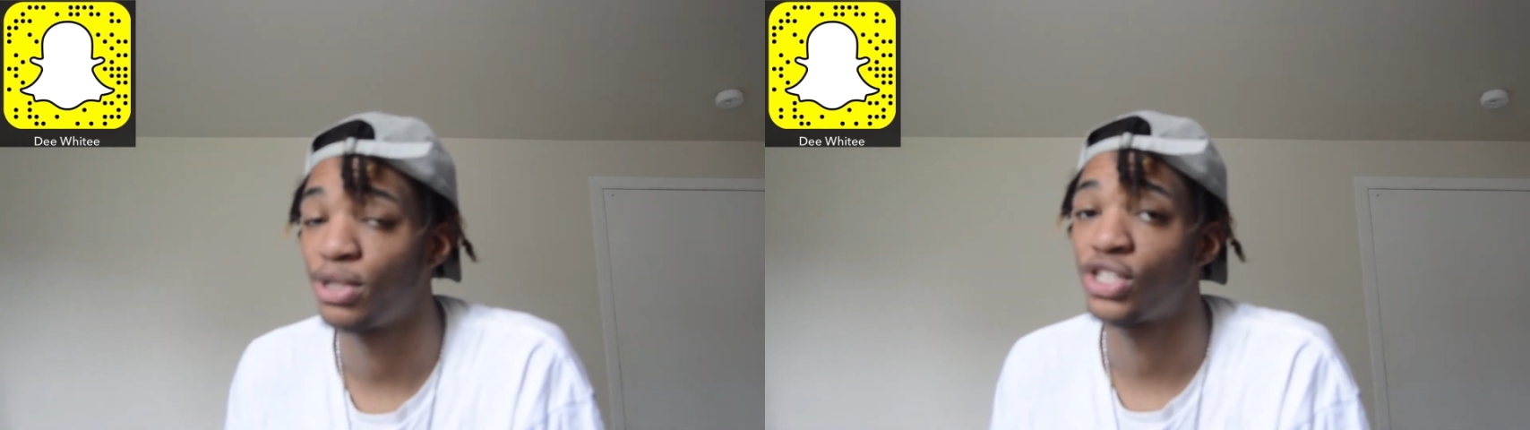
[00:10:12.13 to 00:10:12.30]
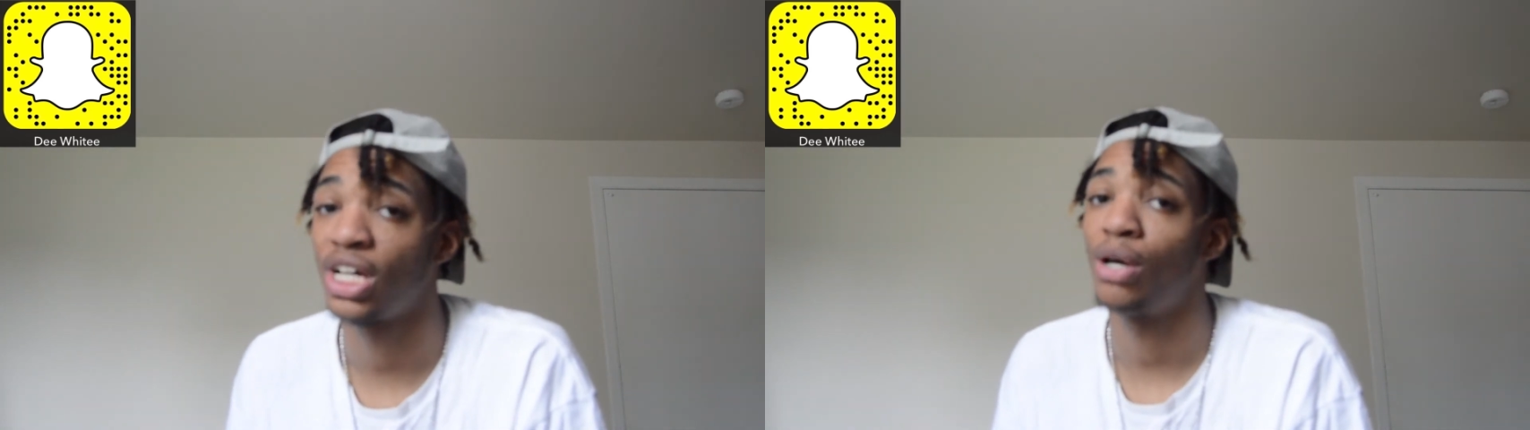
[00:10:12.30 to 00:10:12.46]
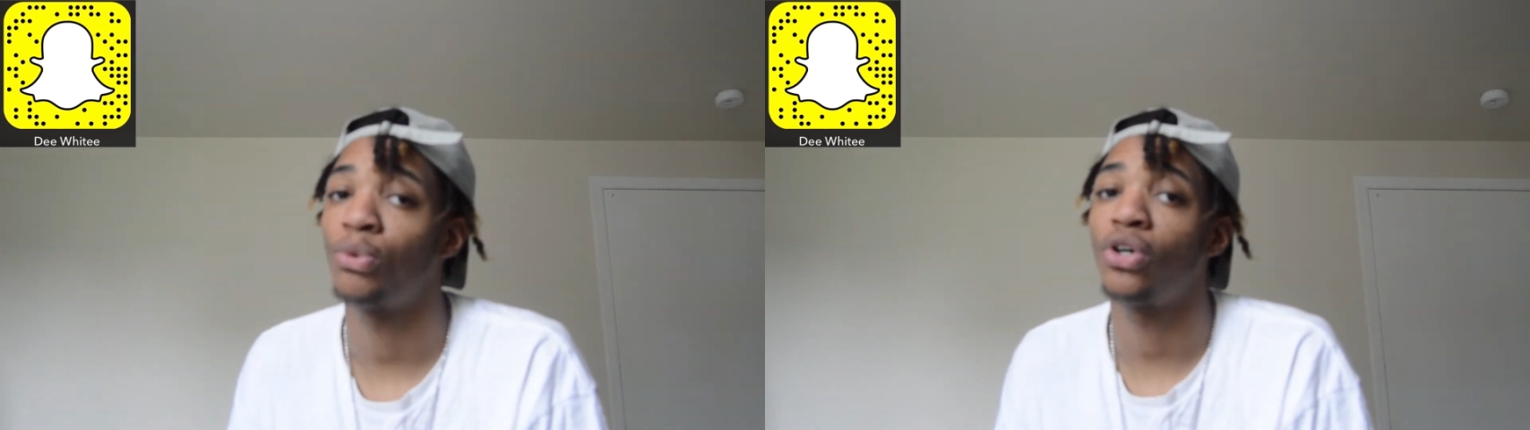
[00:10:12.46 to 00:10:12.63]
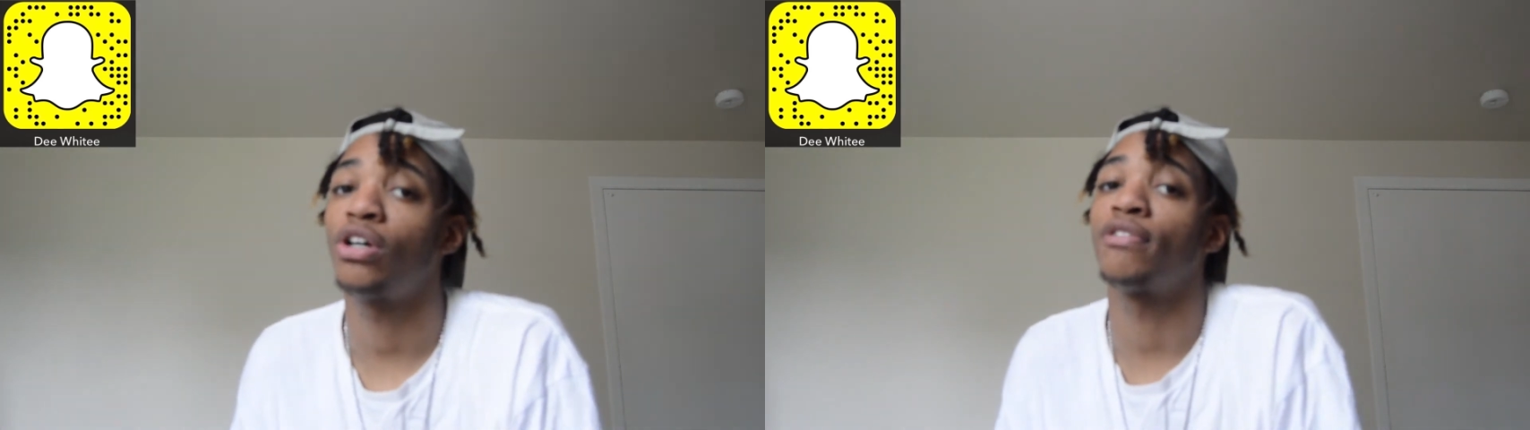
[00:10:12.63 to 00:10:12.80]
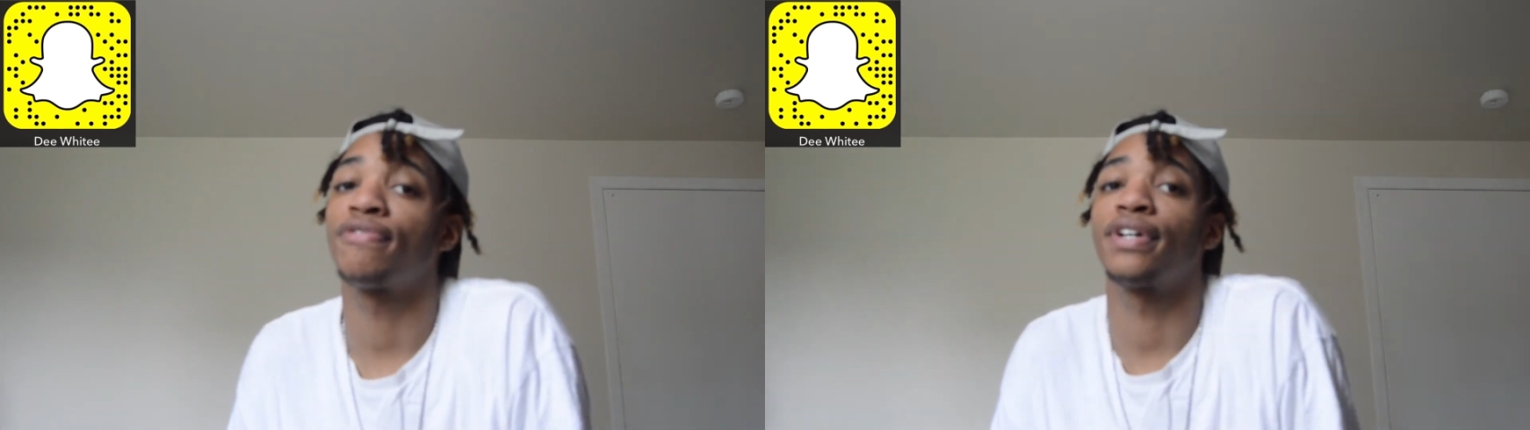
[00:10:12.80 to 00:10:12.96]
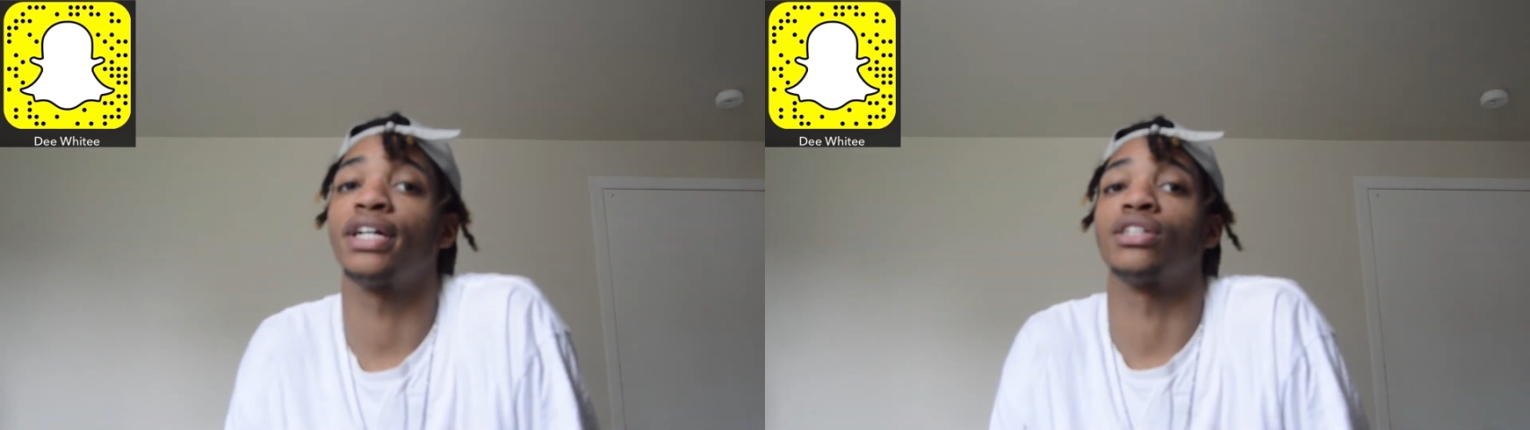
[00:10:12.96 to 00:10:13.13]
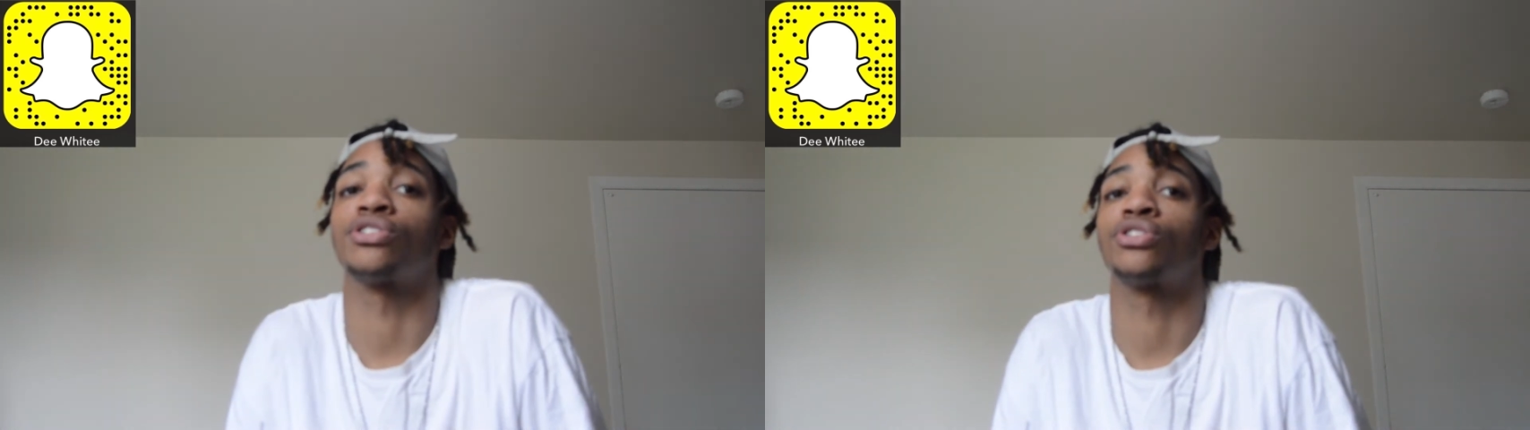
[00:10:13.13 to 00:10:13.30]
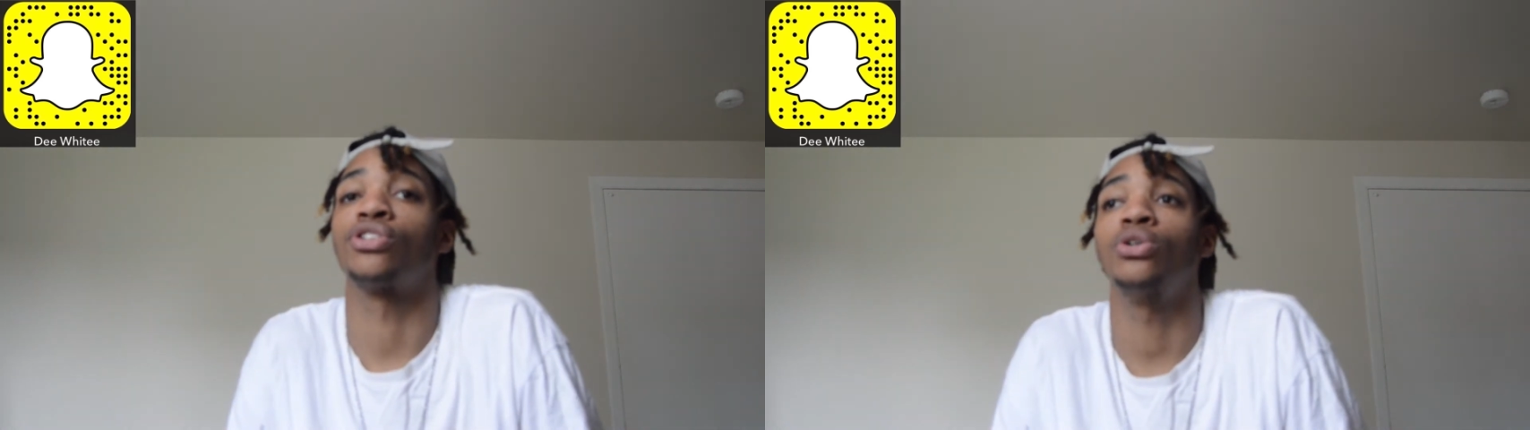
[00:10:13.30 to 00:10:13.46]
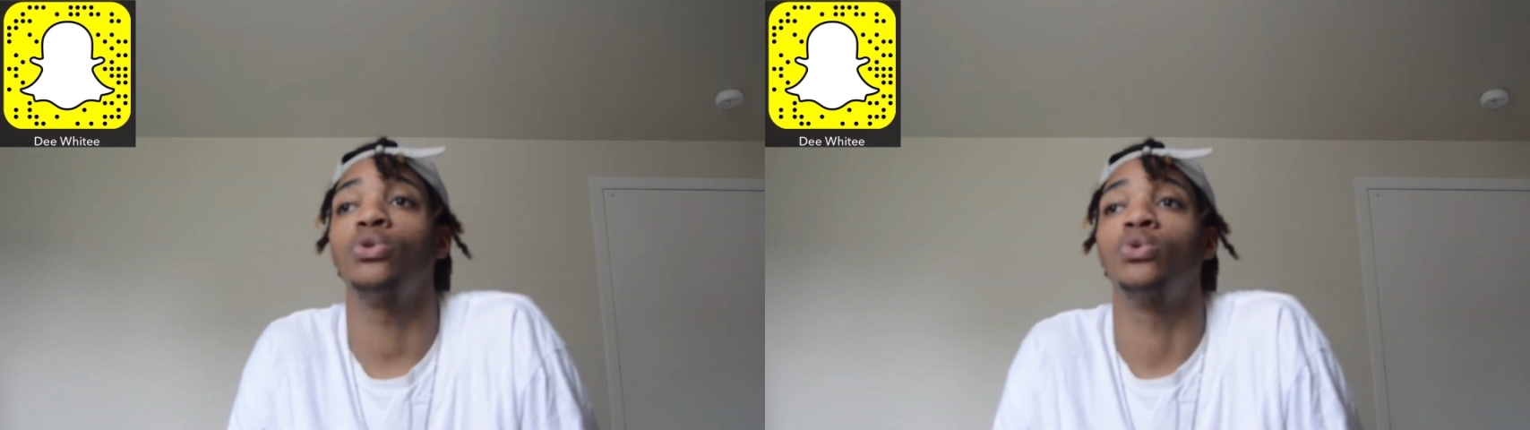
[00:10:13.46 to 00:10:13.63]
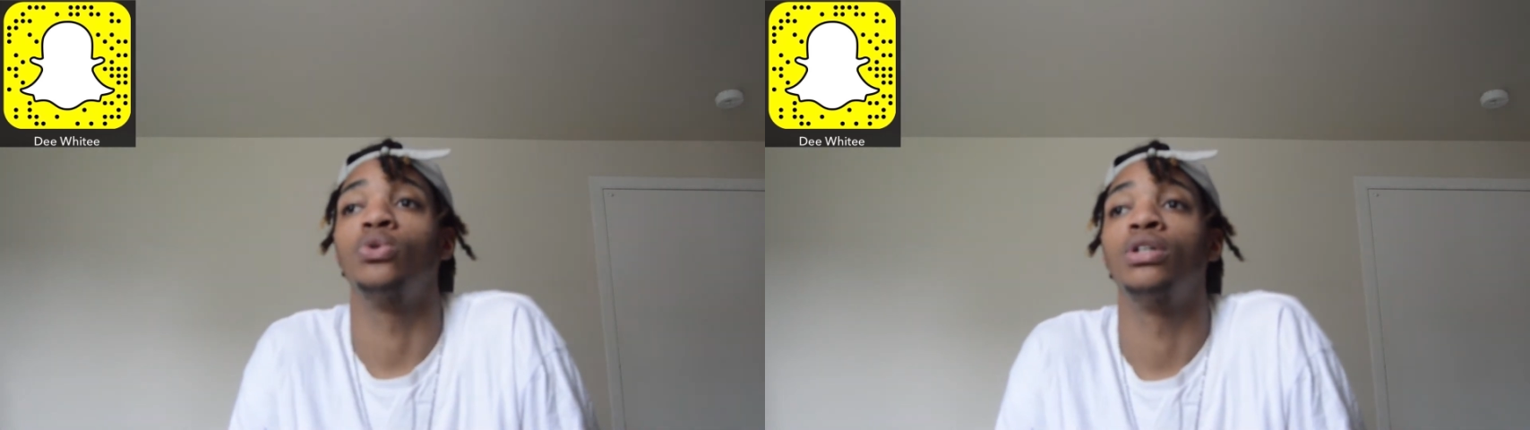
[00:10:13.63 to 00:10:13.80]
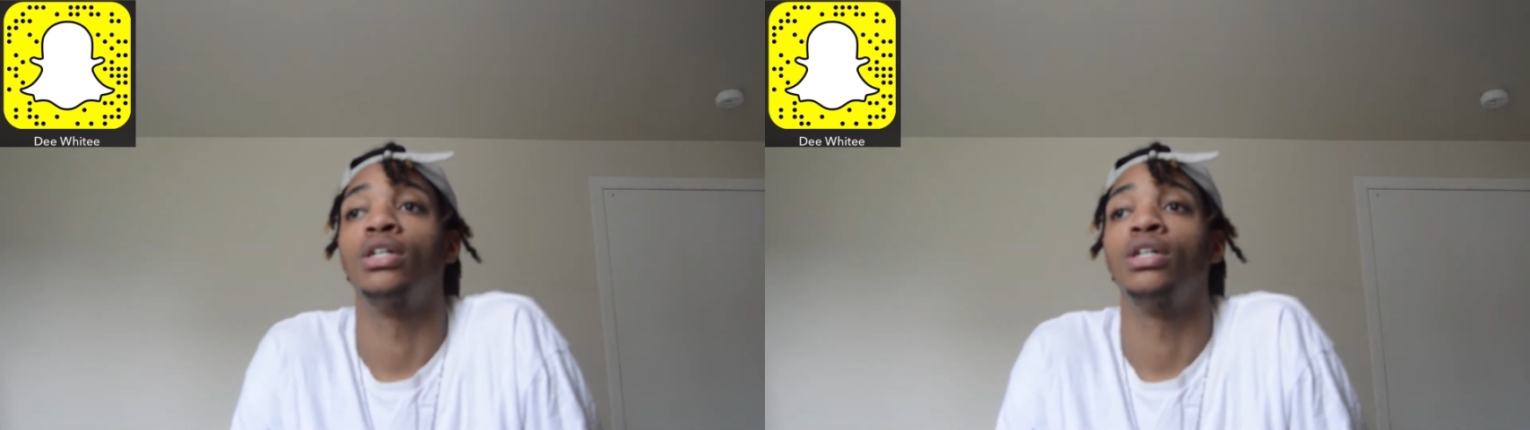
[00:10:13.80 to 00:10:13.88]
but John Wall fast, too.